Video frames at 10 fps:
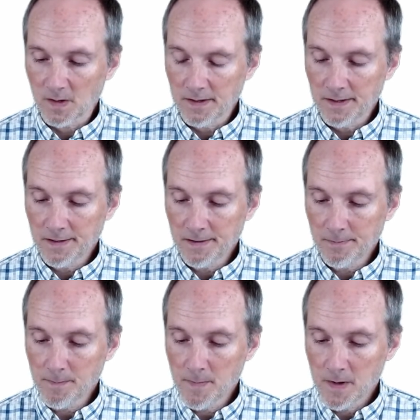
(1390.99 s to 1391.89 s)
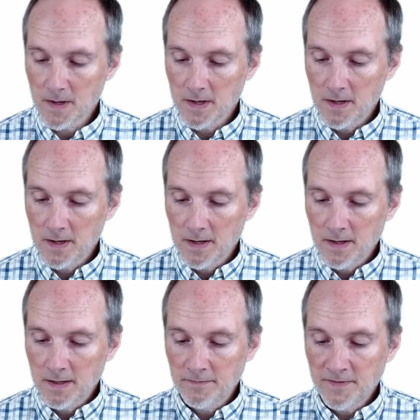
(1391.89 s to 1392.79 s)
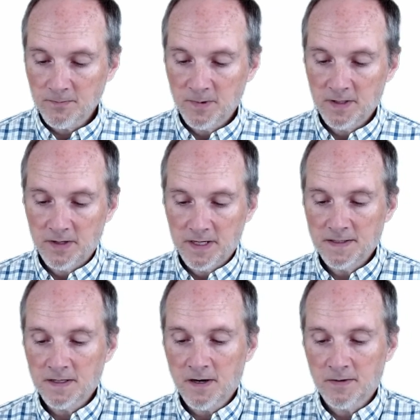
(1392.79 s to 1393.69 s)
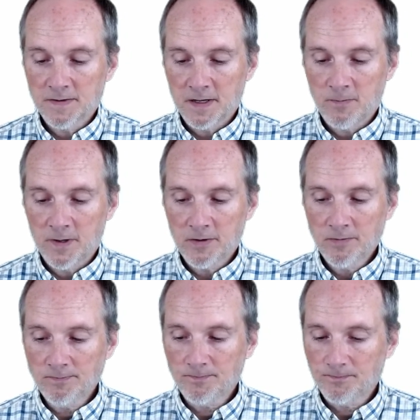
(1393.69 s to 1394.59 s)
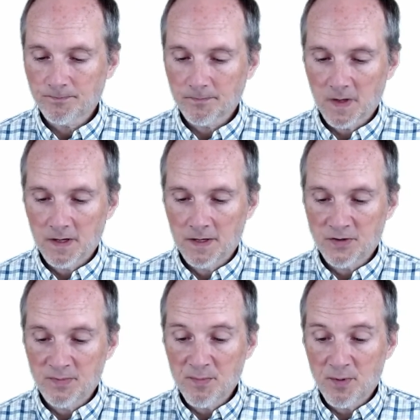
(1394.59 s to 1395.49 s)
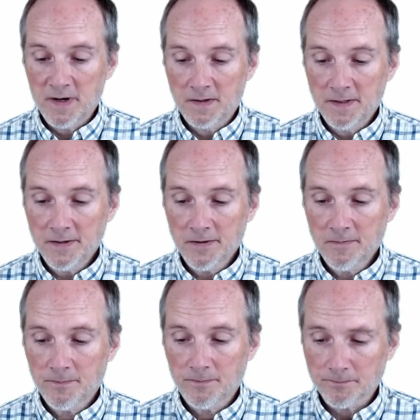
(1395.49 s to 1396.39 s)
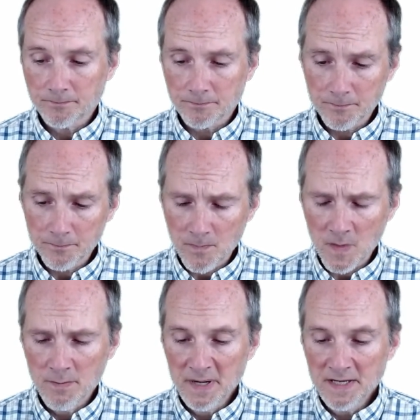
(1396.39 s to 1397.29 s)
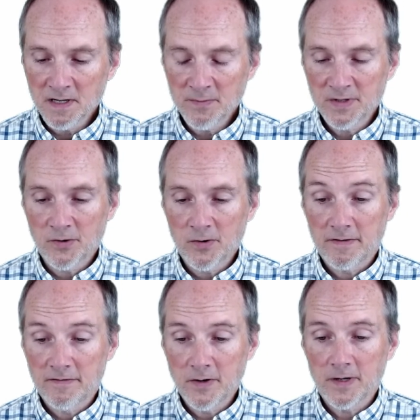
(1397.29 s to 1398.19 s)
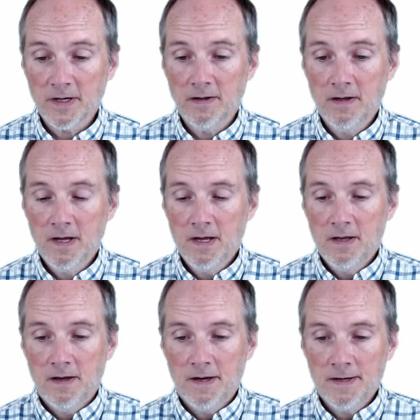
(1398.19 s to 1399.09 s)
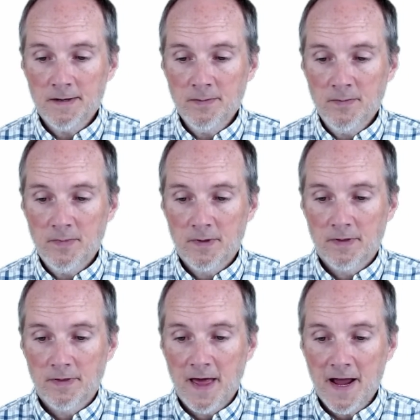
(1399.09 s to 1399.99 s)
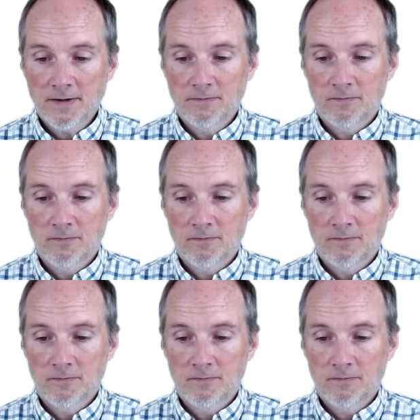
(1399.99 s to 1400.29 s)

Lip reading: In fact, when there is a Condorcet winner, it should be pretty clear, based on majority voting, that